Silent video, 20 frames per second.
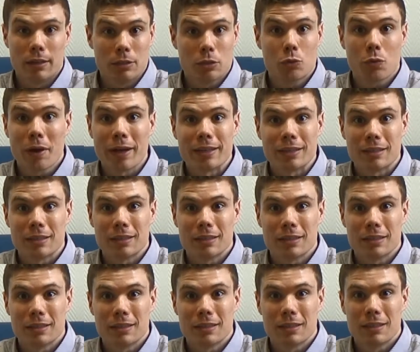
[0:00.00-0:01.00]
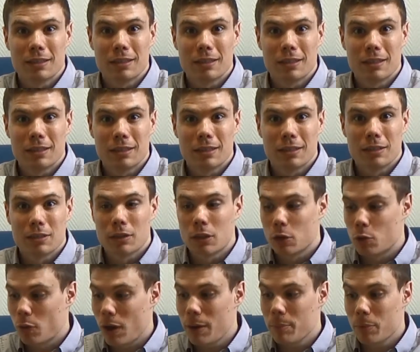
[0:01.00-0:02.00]
is great. The
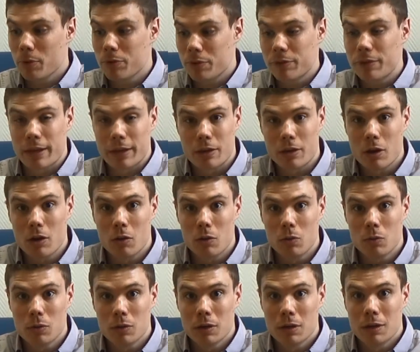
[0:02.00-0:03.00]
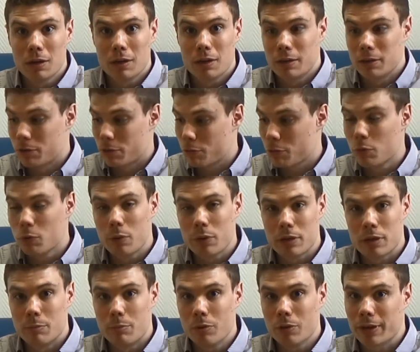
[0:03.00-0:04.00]
grammar that they go through in
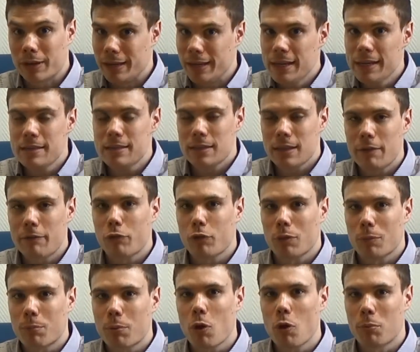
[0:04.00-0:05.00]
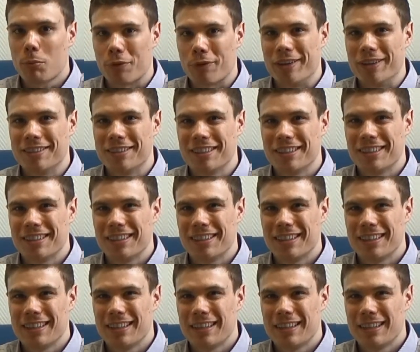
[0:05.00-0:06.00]
the book is level appropriate.
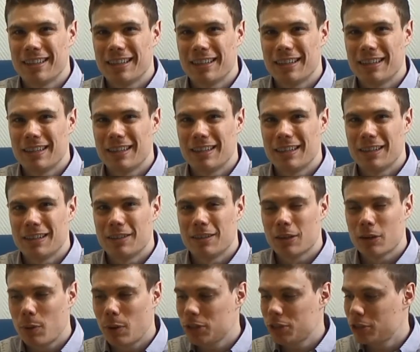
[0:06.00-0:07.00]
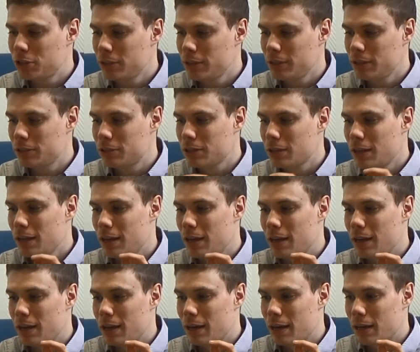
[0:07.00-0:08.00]
The question is,
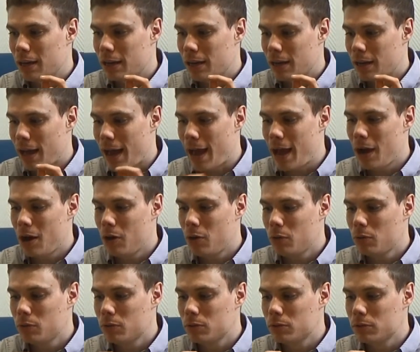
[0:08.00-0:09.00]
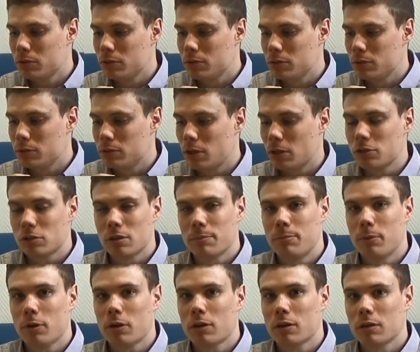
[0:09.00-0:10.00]
how does the
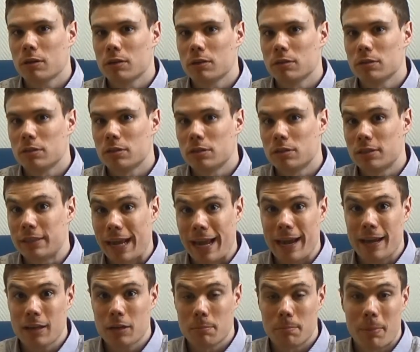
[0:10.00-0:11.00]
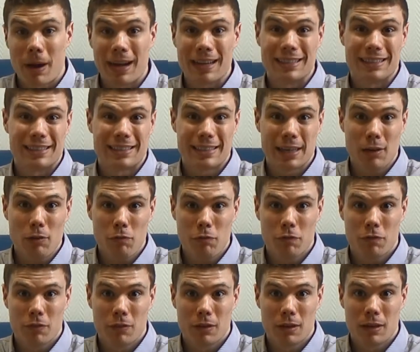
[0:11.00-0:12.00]
book stand by
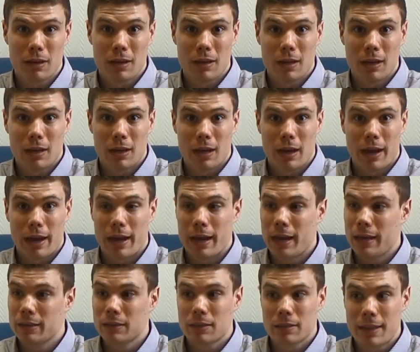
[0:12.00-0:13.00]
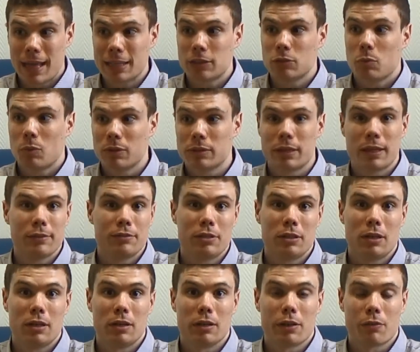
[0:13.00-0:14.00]
itself? And that's what gives it
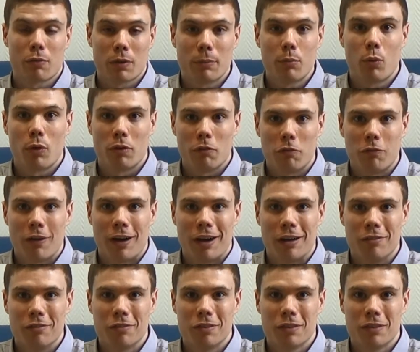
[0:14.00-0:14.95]
a 3.5.